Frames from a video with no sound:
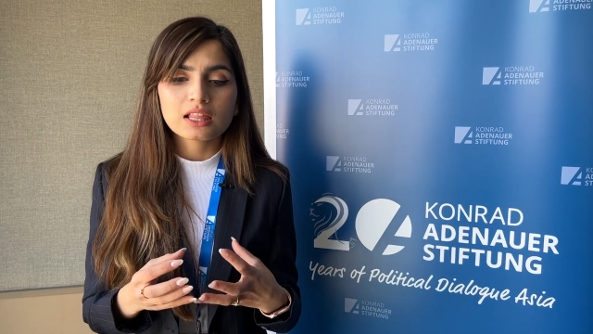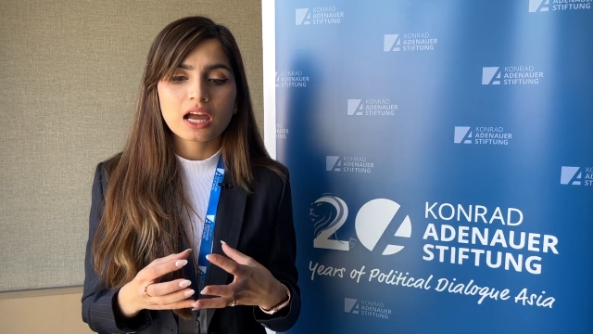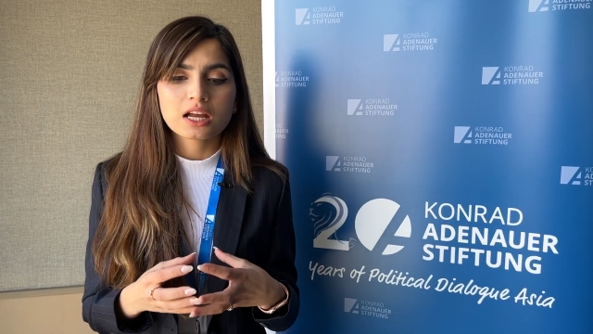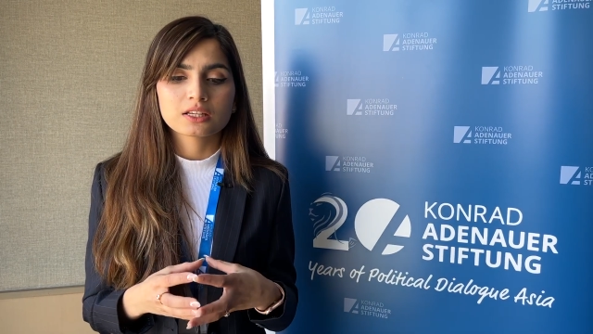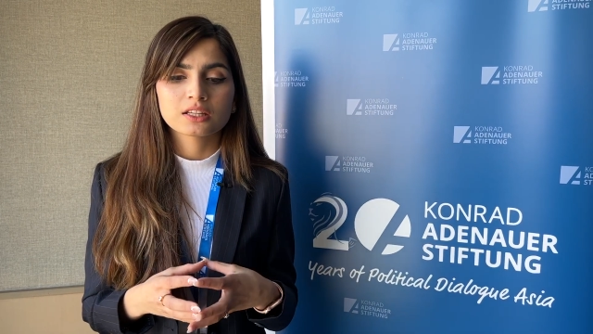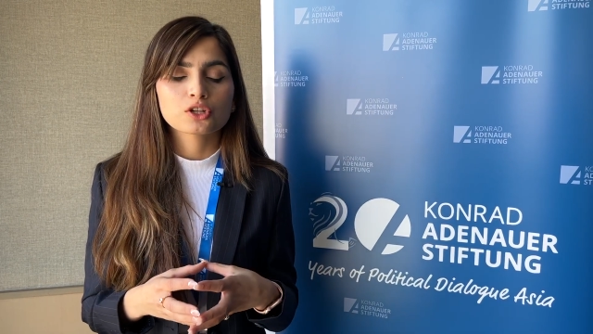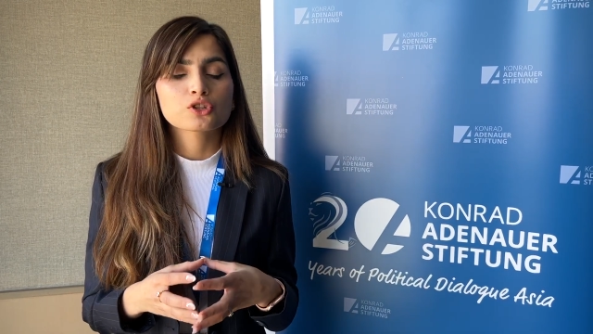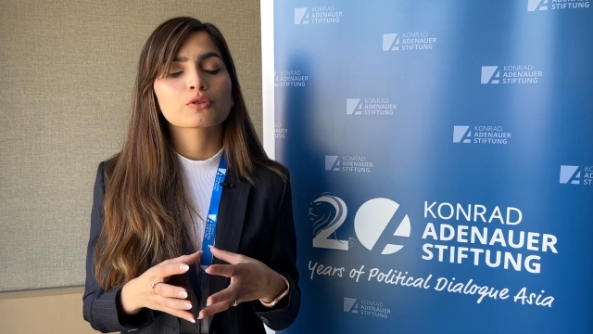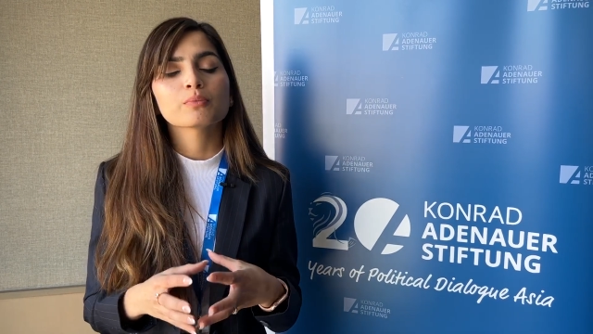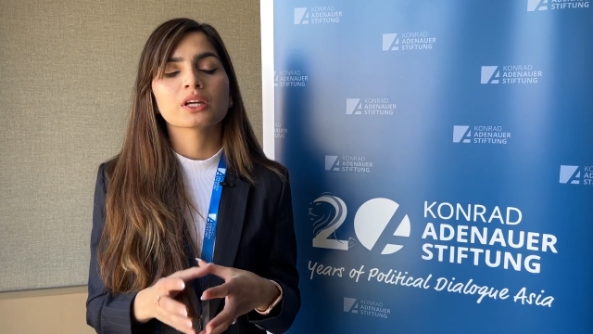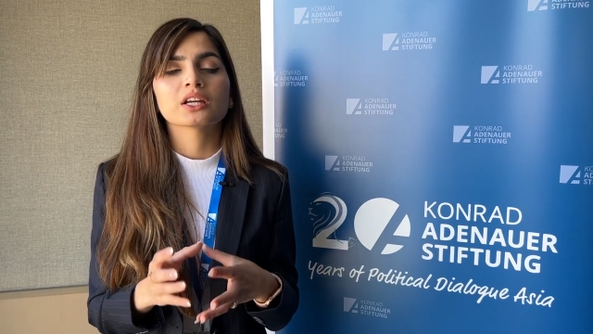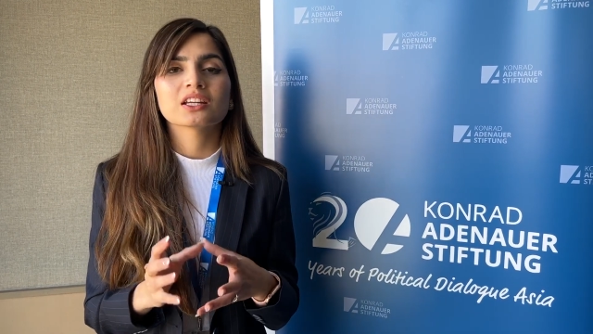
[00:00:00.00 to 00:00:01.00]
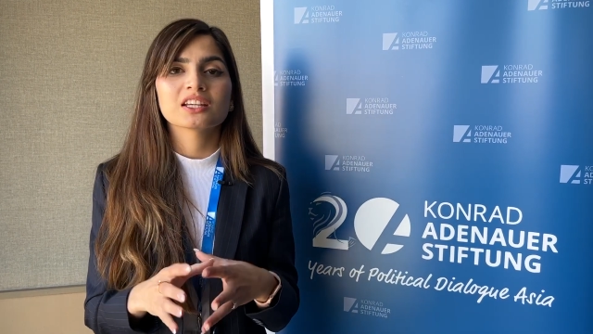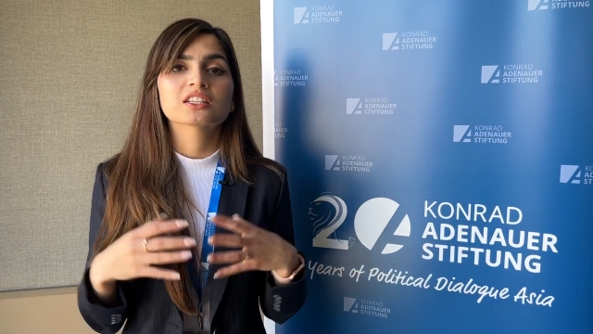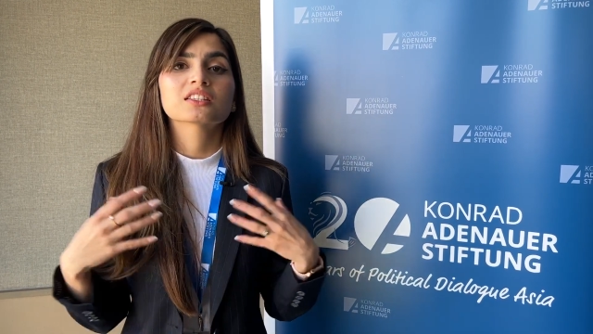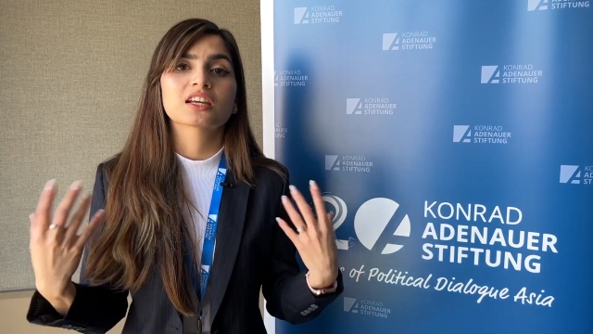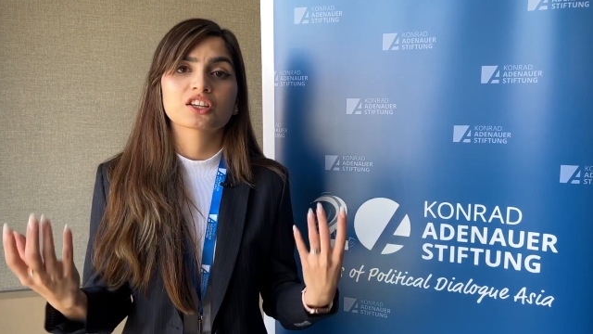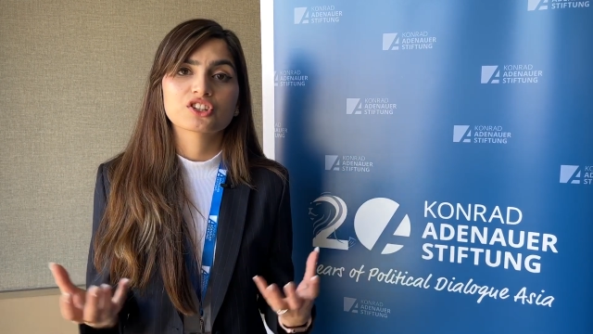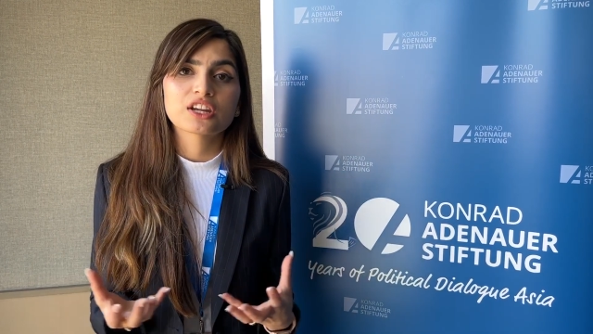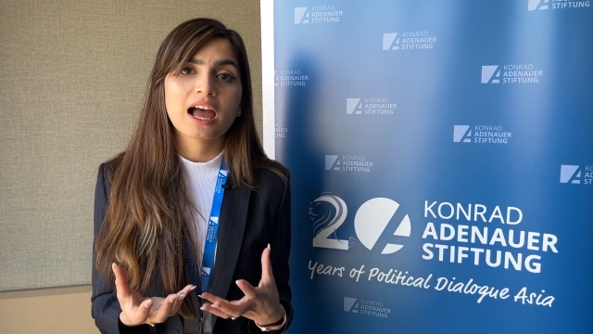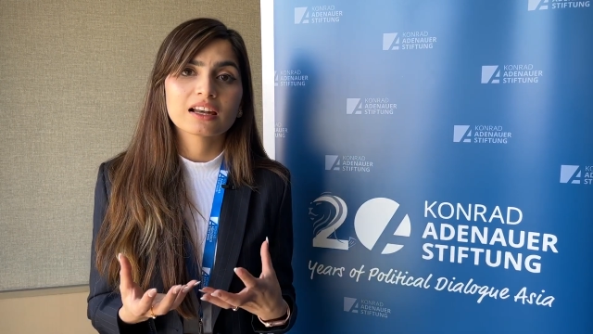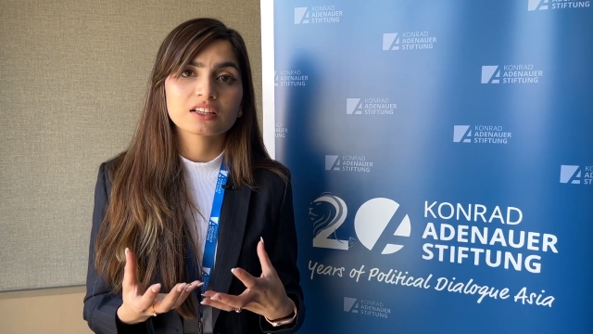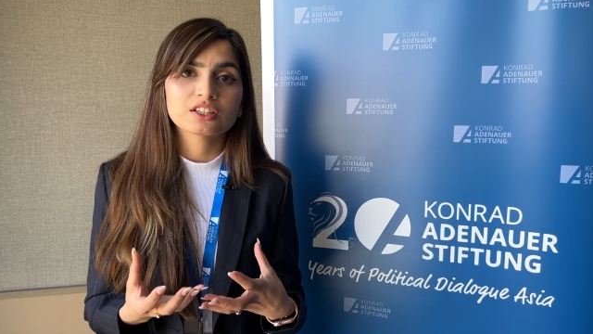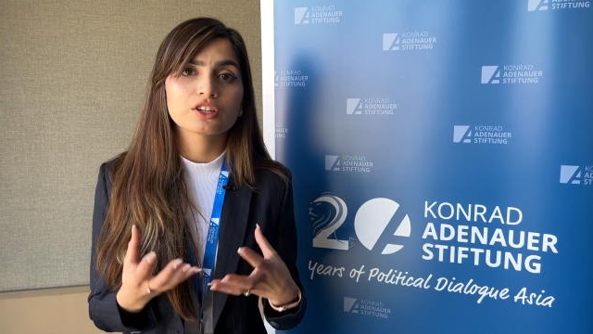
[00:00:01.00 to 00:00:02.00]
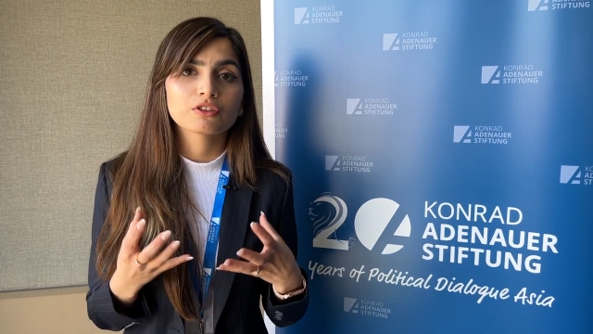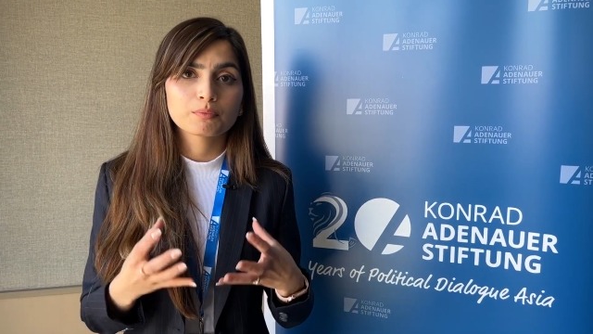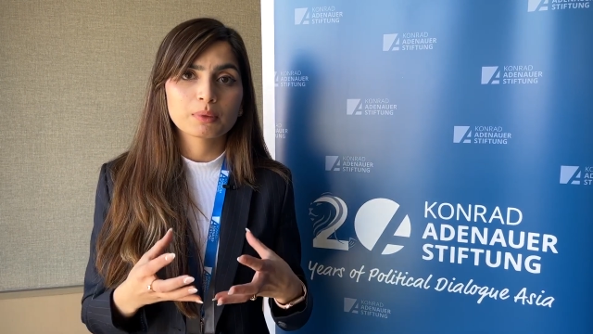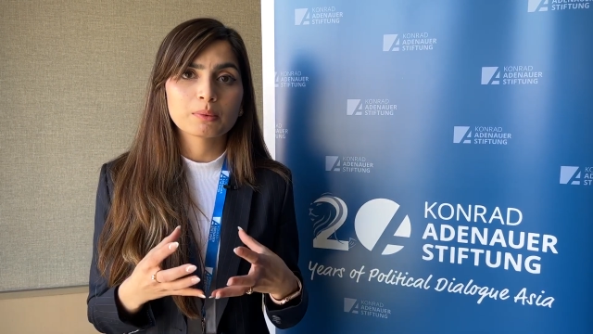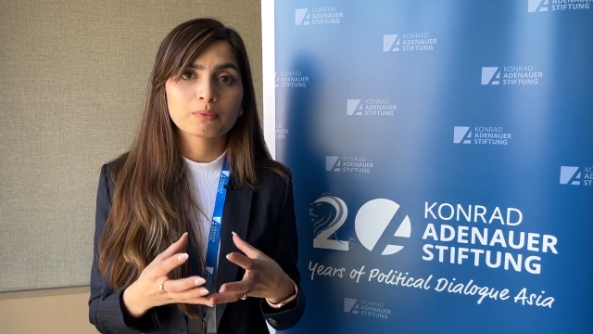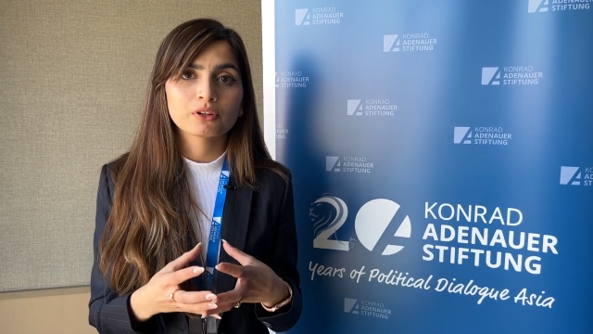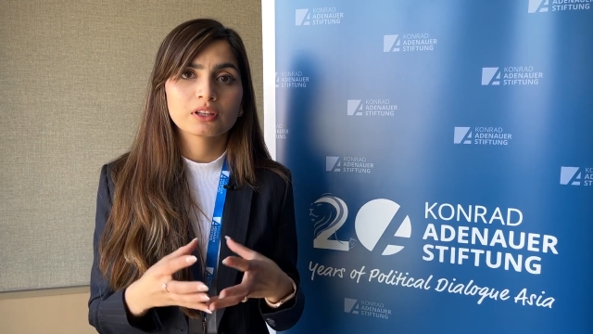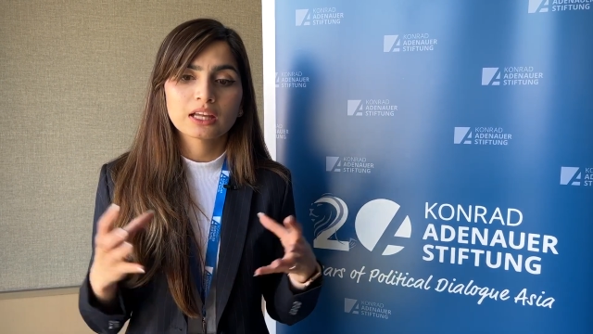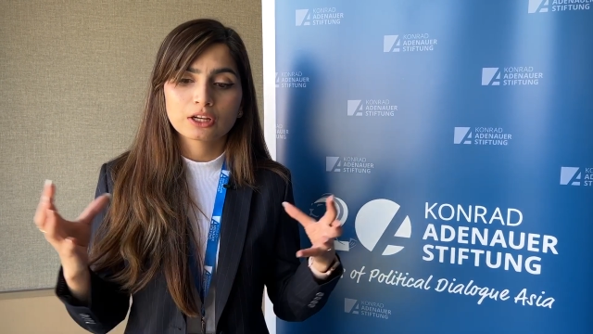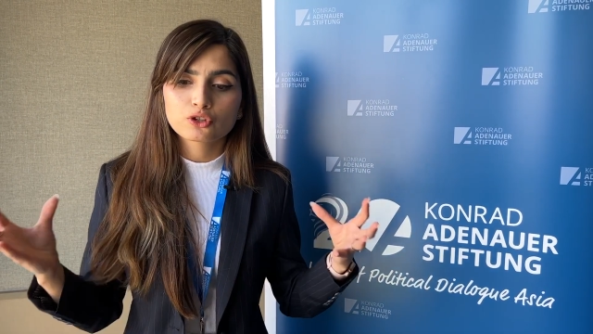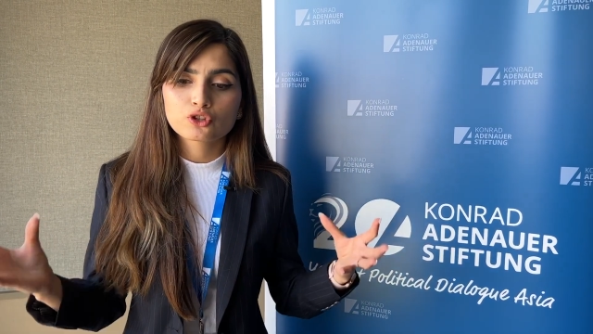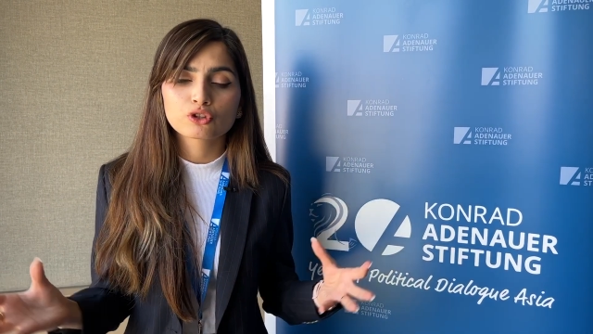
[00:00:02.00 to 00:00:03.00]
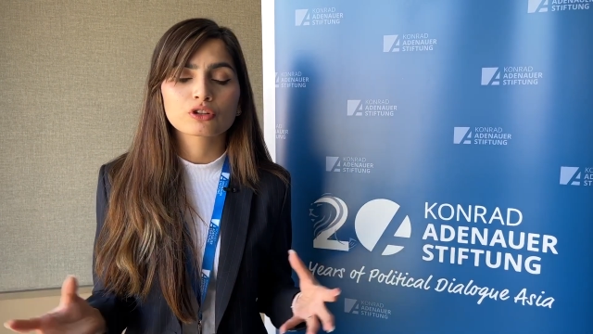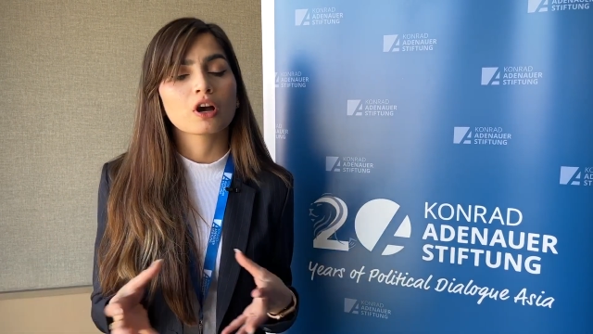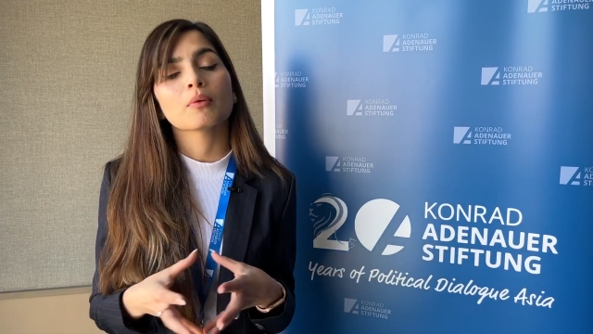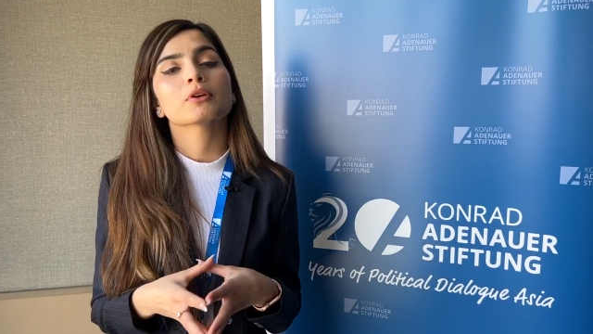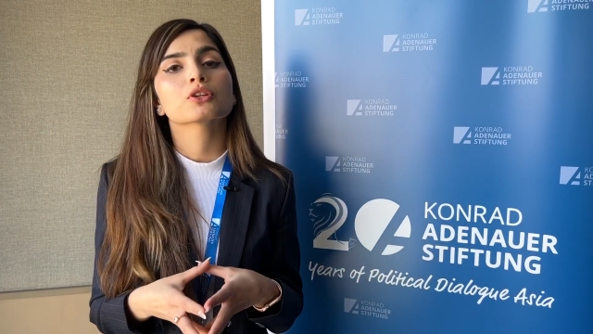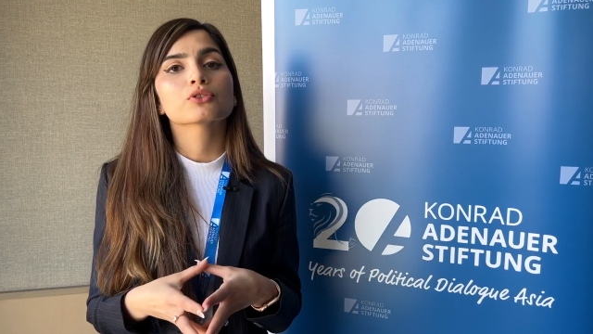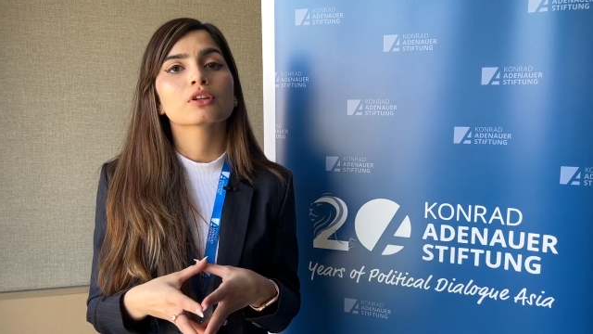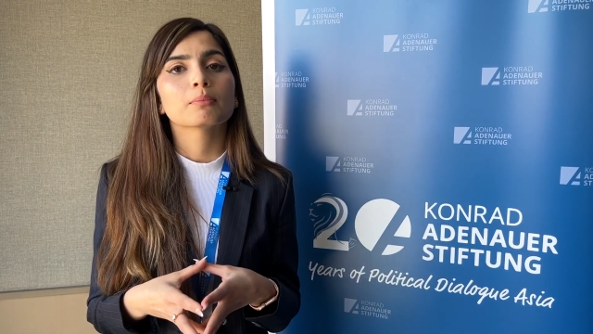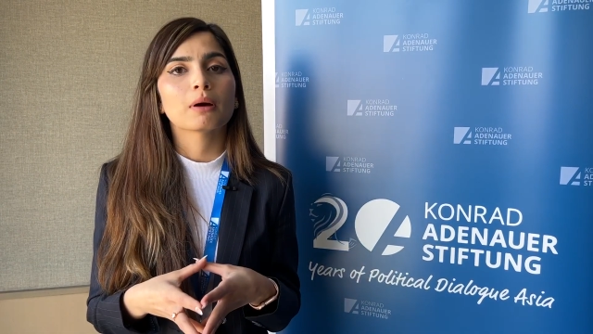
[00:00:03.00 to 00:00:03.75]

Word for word: that there should be an intersectionality of people that should come into the